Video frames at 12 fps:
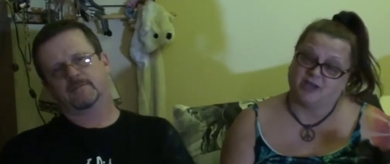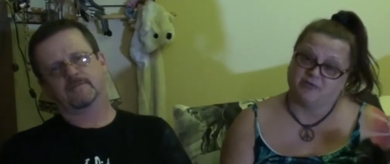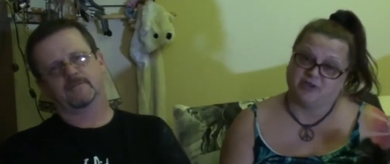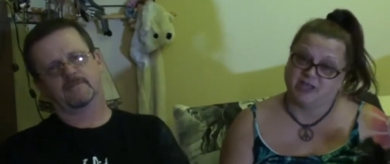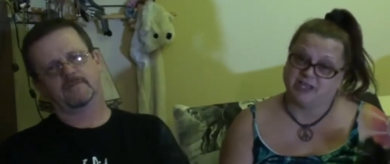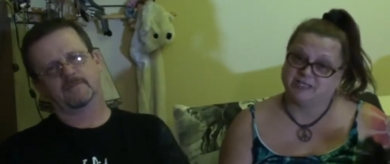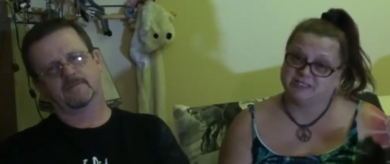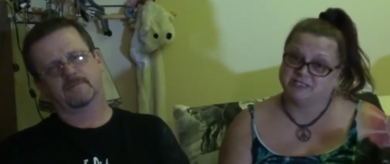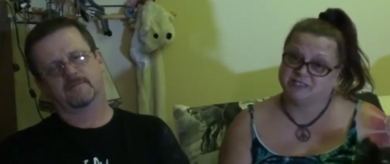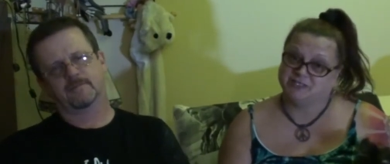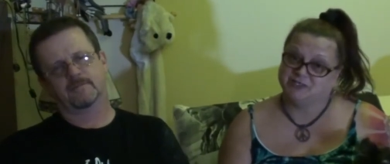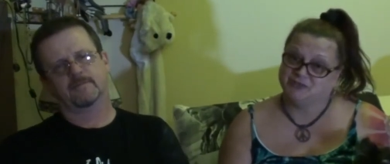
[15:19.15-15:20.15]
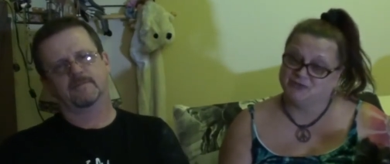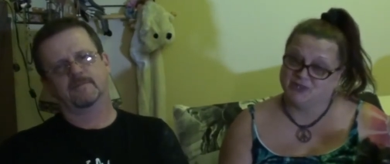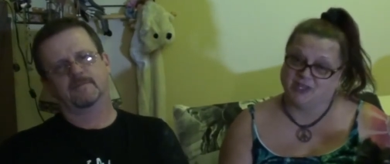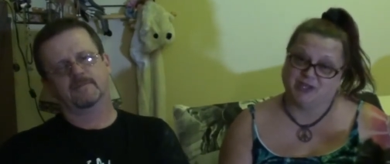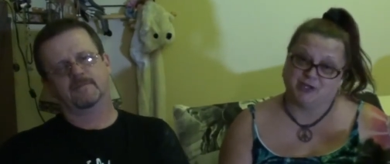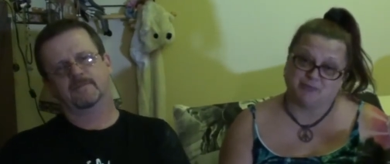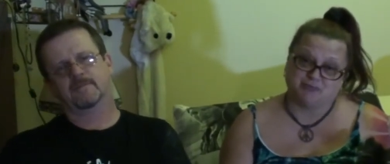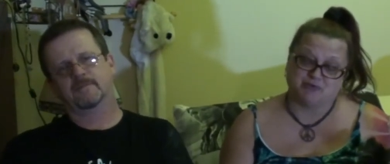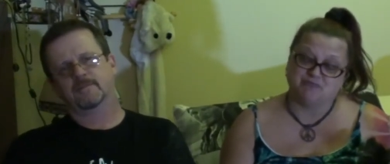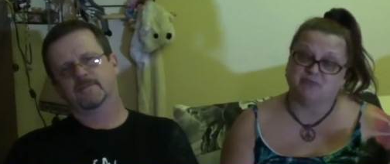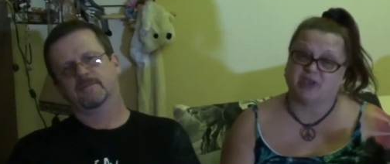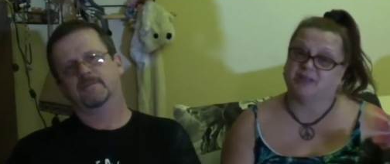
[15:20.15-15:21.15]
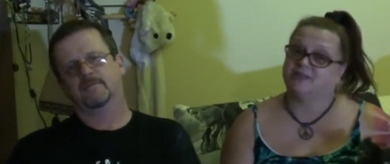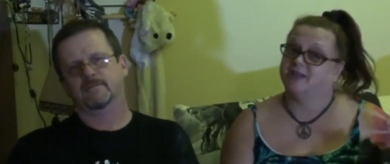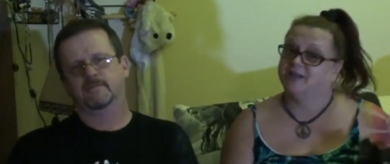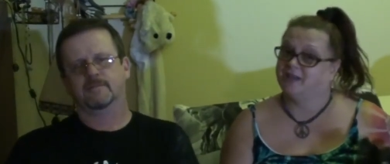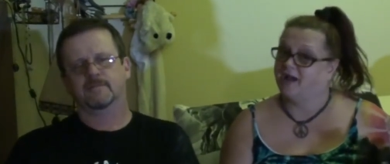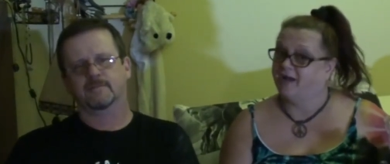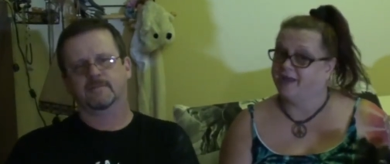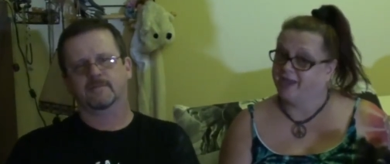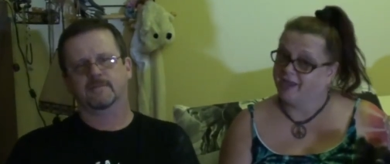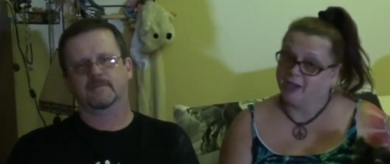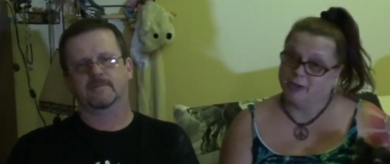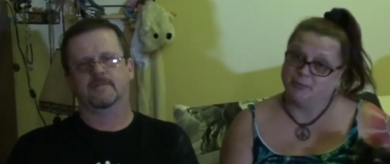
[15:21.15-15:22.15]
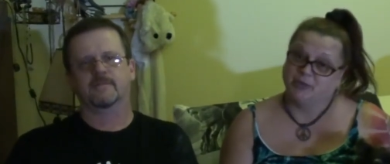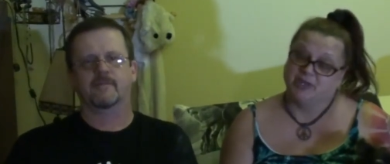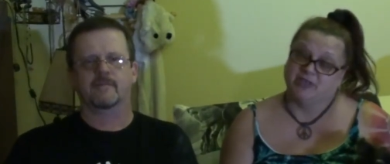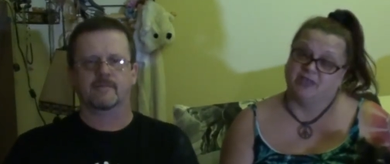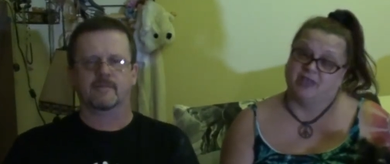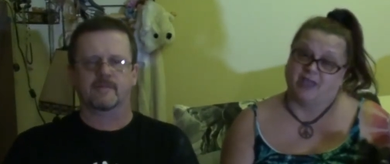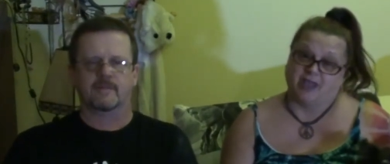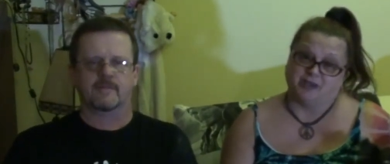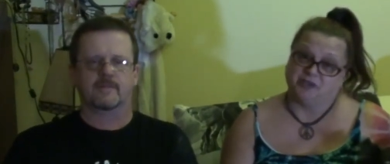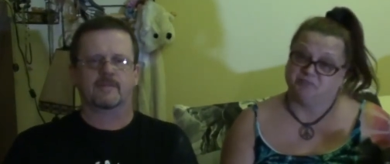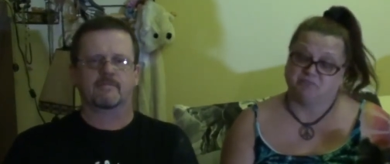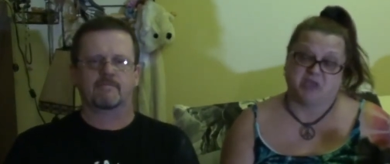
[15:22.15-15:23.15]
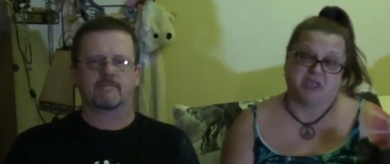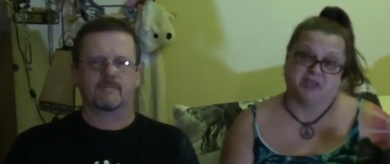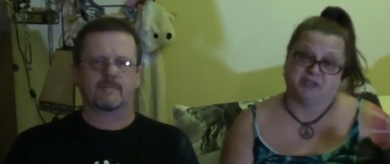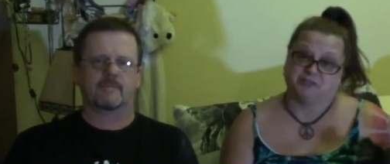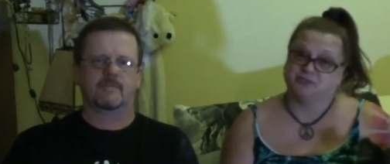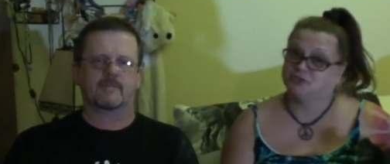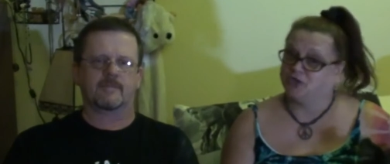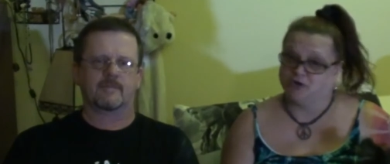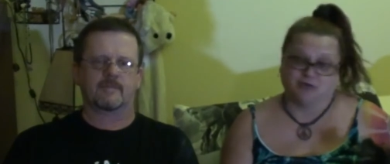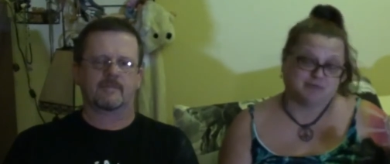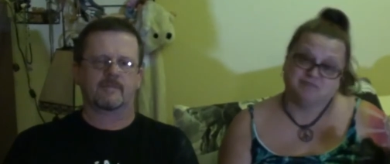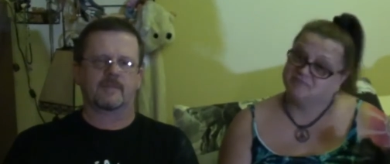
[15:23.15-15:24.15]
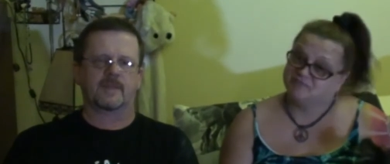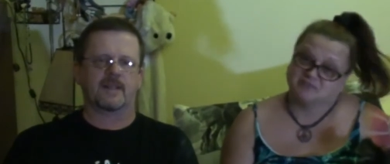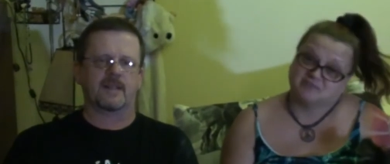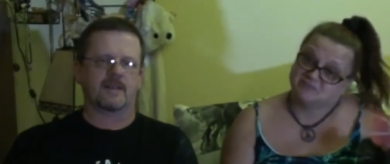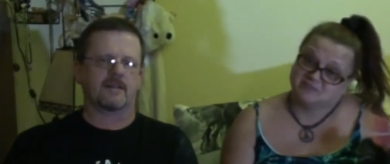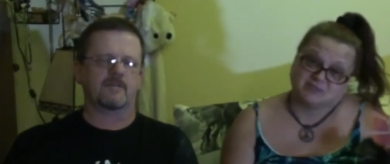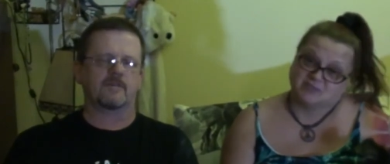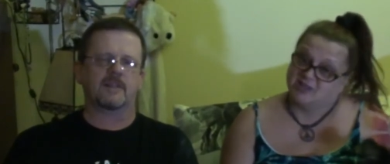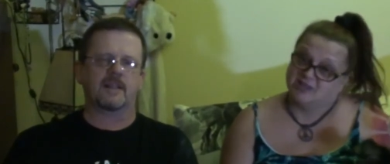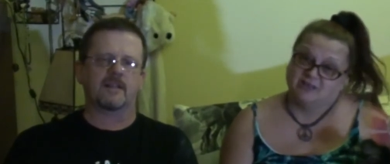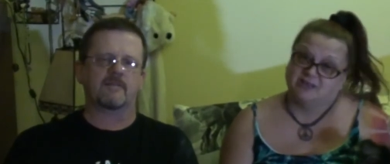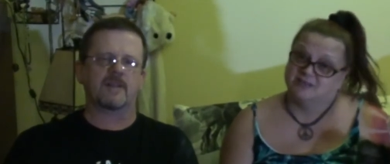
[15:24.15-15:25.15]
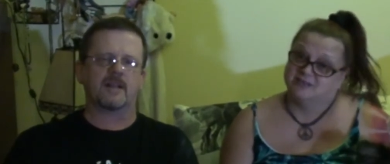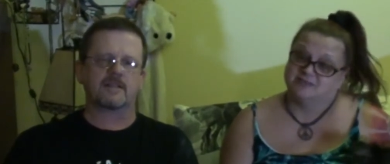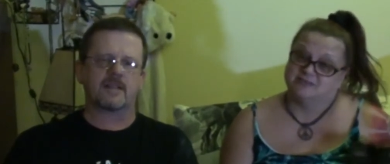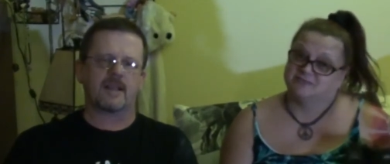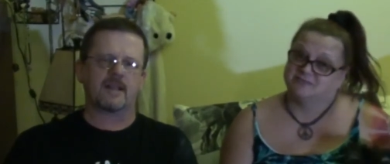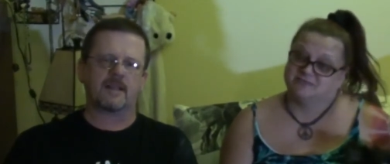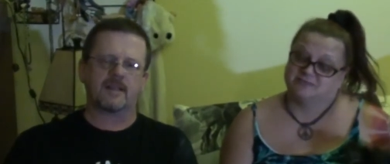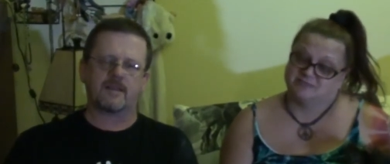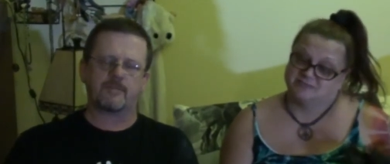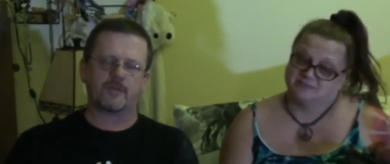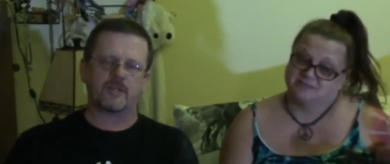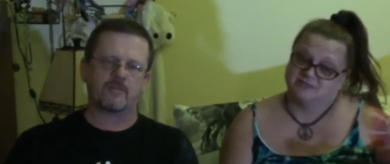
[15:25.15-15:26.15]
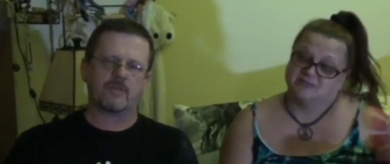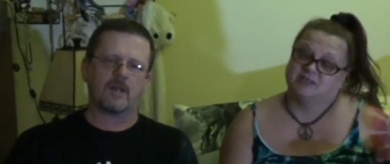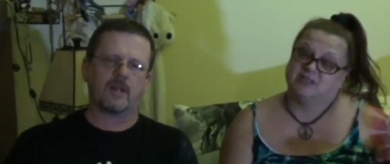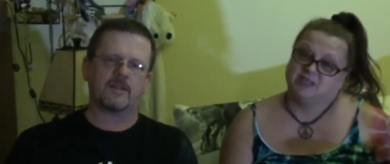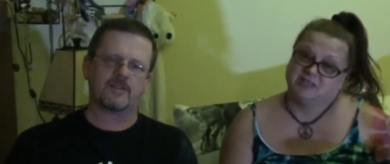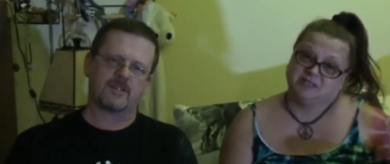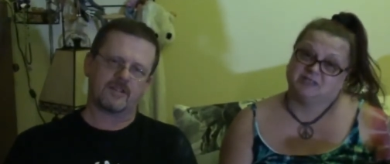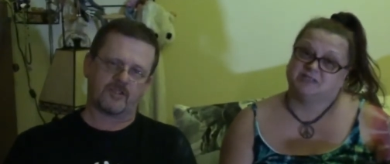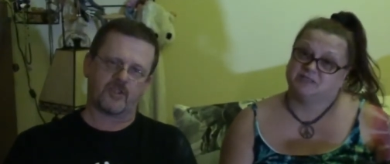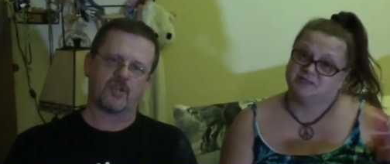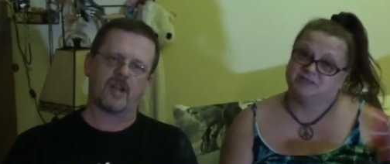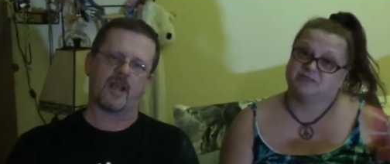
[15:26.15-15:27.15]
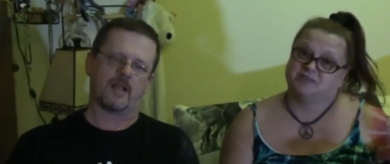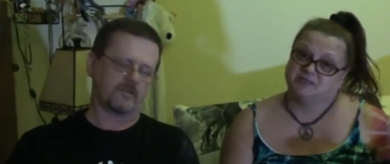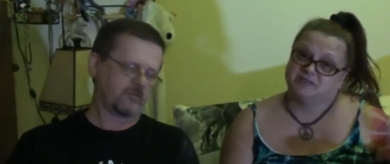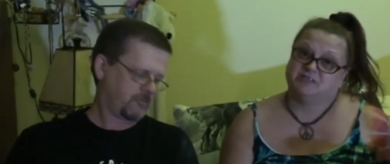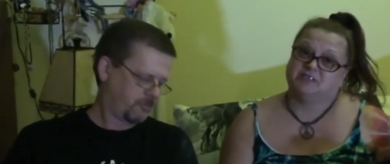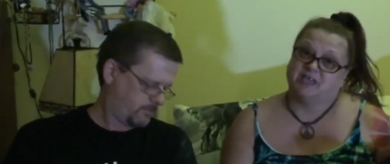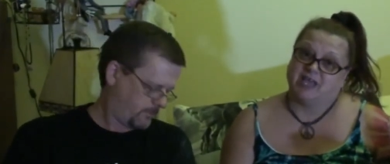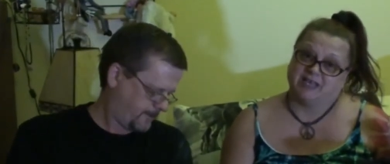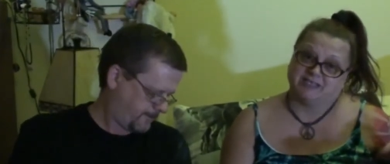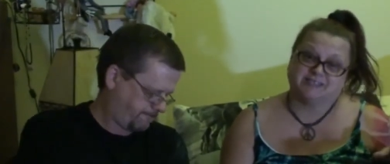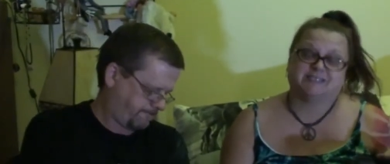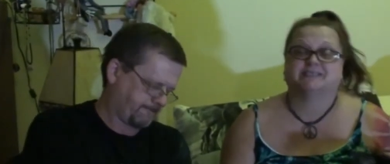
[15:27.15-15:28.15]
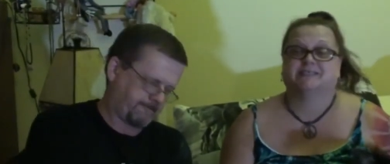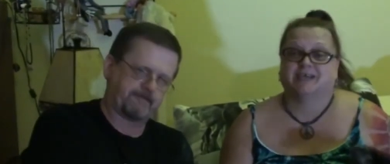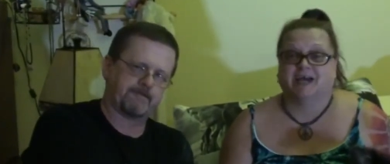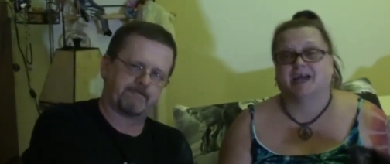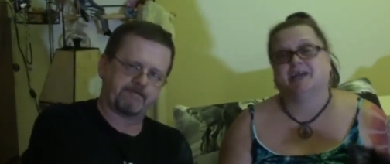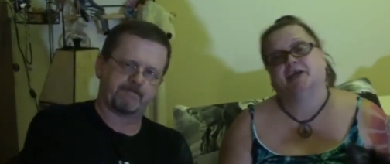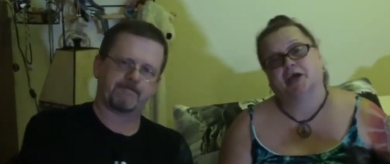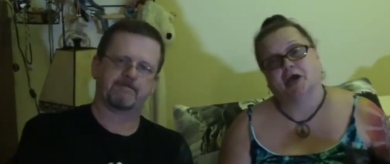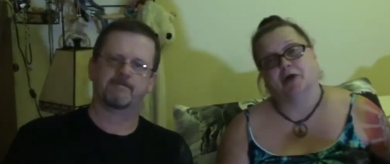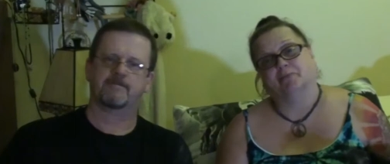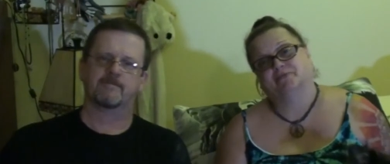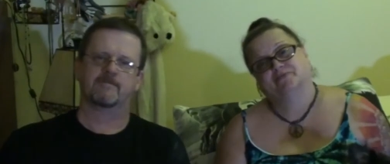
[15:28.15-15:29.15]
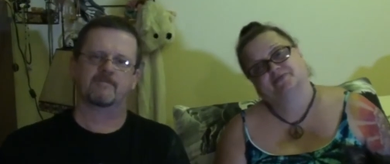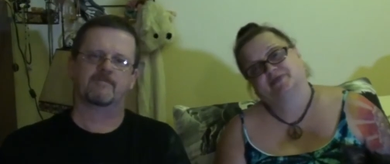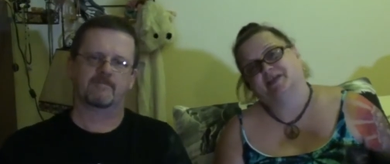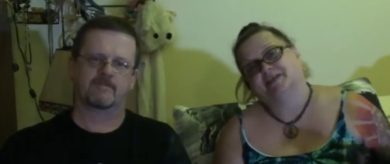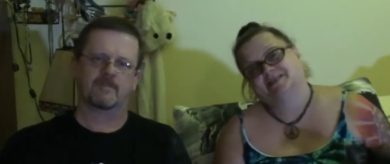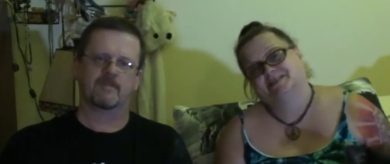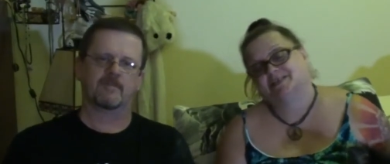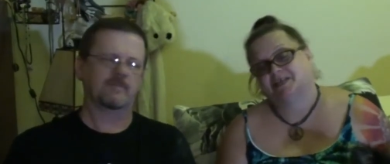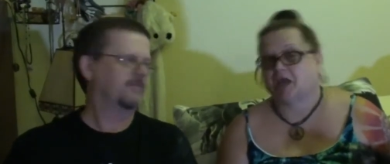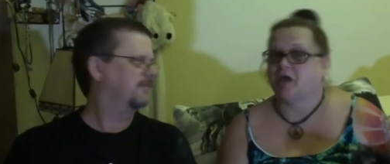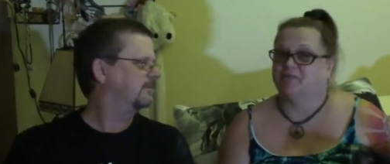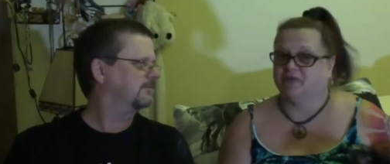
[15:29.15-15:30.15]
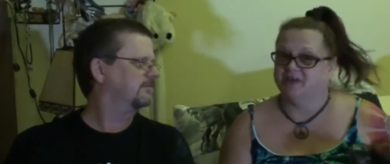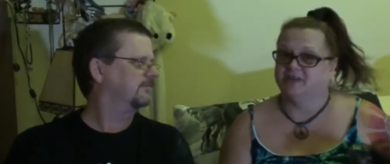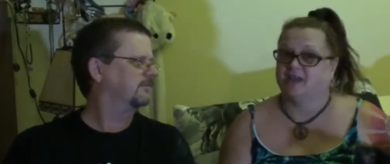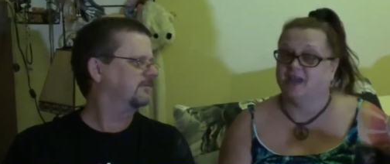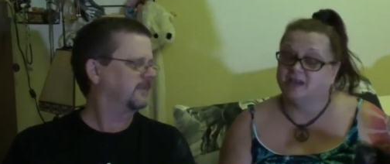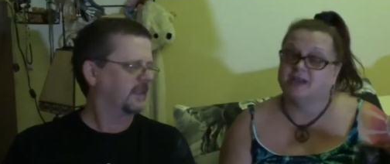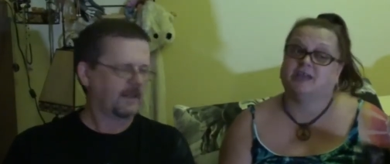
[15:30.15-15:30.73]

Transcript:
Speaker 1: I would hate to see you laid up in bed like I am and in pain. So. Yeah,
Speaker 2: and Val's handling it pretty well, and she's in good hands.
Speaker 1: Yes, I am, thanks to Kevin. And I